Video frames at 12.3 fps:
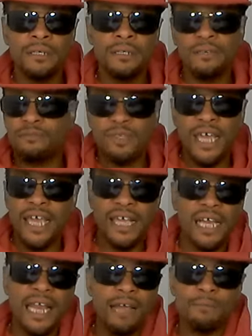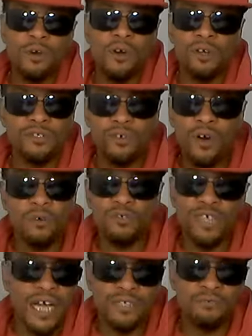If we can't clam on to oh
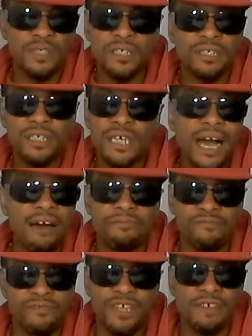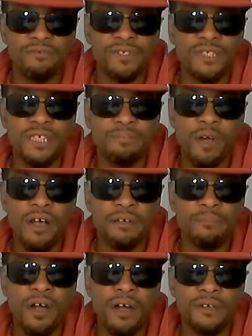Joshua then took out several sparring
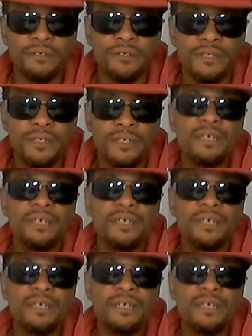partners.